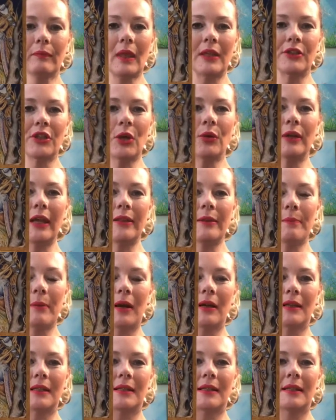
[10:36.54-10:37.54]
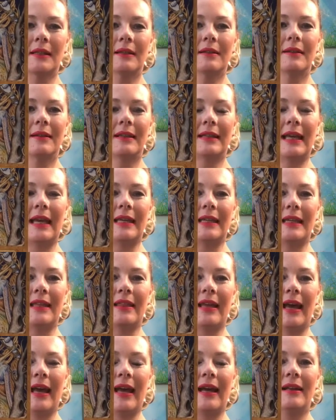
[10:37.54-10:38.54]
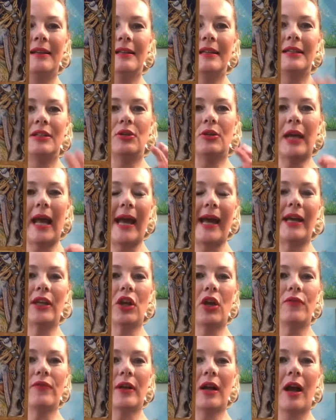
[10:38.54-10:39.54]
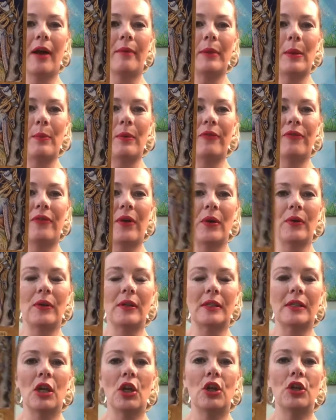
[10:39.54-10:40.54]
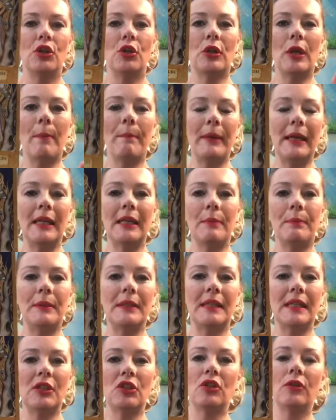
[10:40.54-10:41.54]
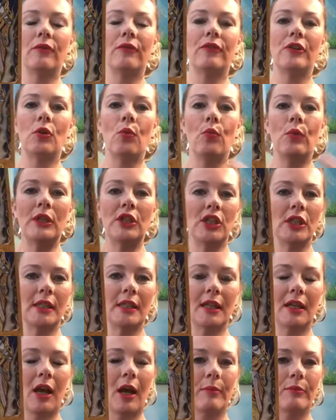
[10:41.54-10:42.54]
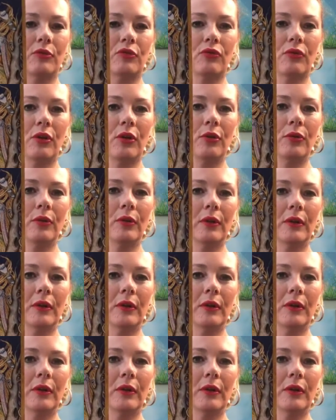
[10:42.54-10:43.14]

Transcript: Don't let the buggers get you there. You can overcome them with focus. You can be in a position for your wishes to come true.